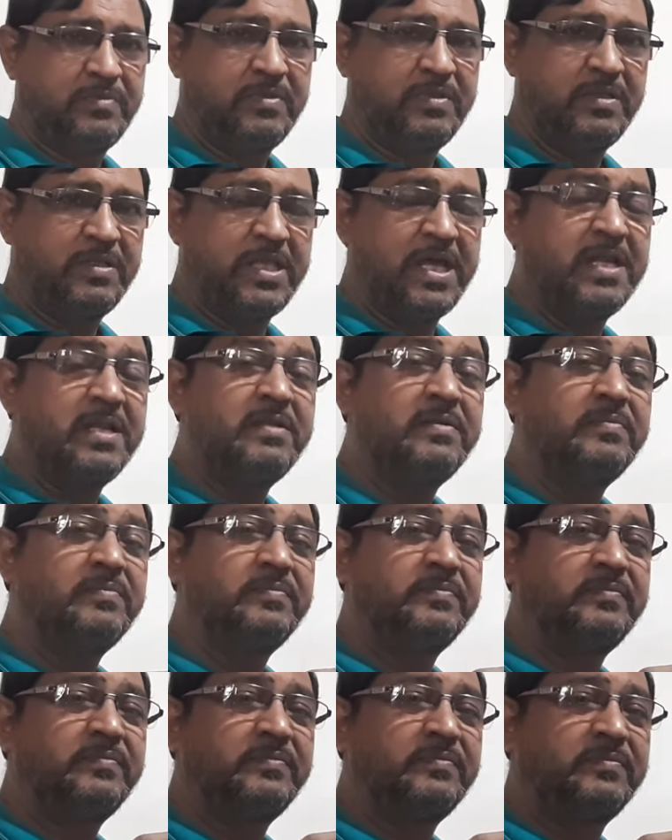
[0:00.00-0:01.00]
then
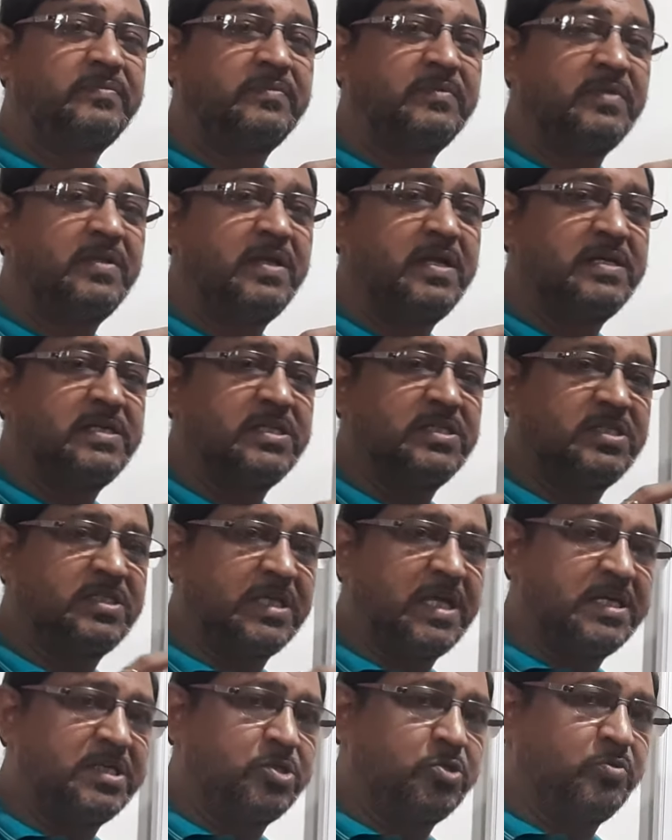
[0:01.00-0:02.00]
it is
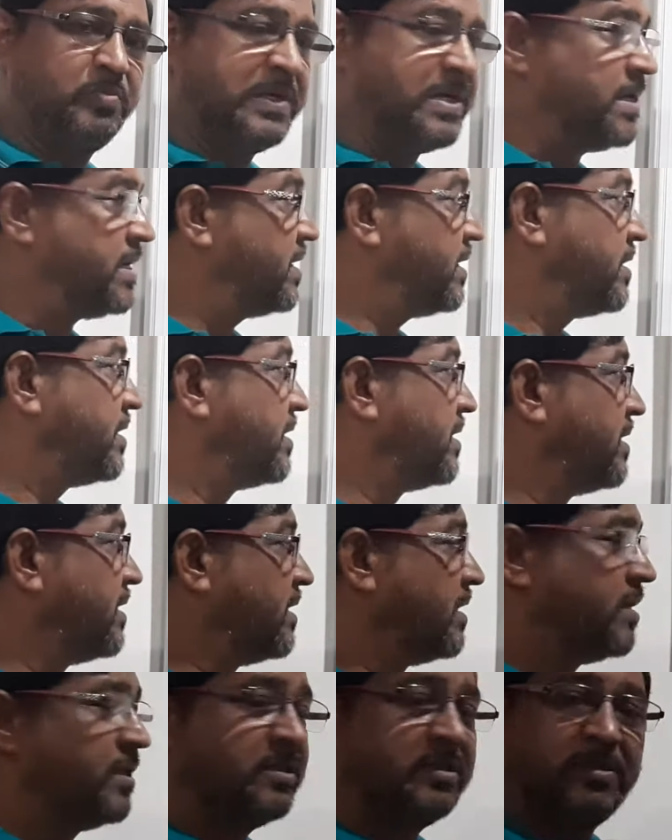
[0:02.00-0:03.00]
said to be
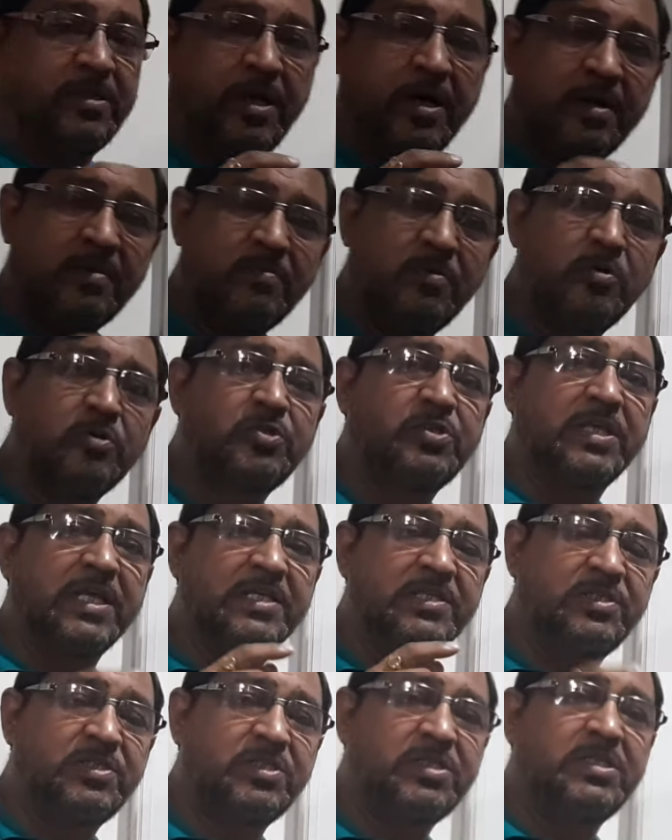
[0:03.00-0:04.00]

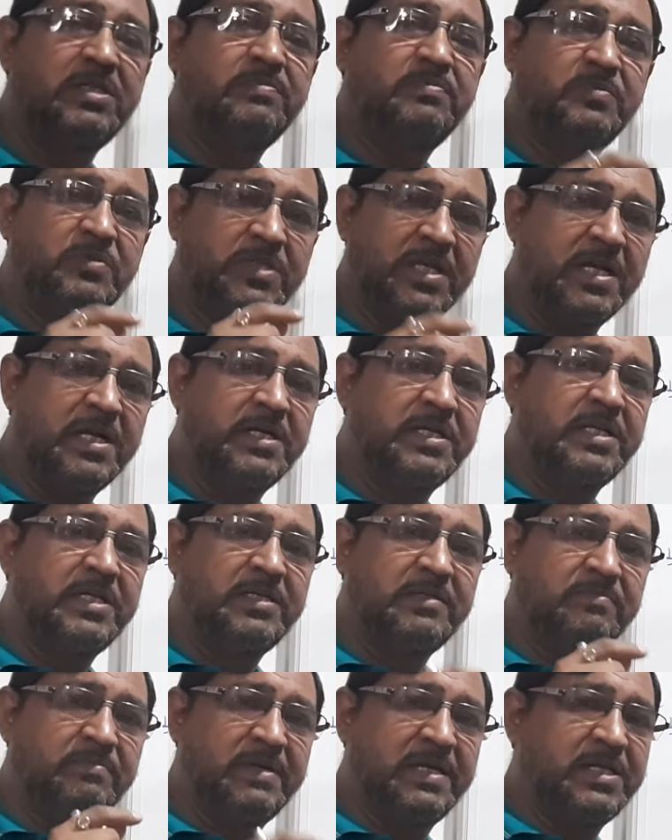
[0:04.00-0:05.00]
thermosensitive
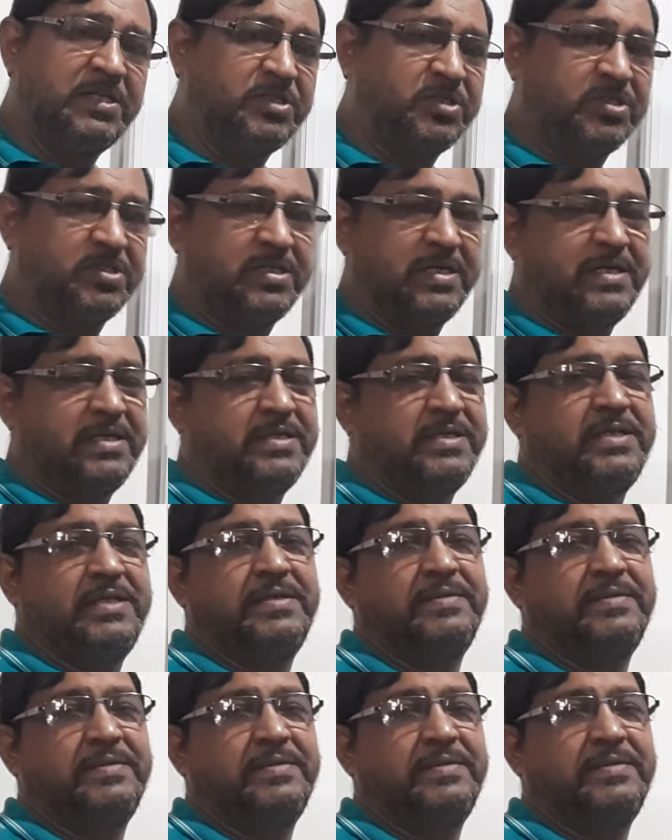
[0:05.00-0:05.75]
genetic male sterility.